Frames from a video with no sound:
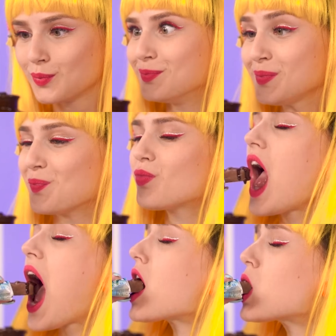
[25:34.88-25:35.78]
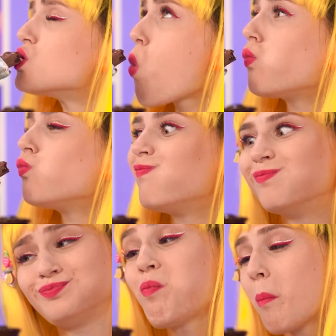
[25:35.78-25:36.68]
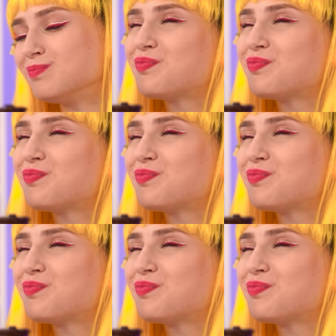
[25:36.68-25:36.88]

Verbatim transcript: maybe small, but it works like a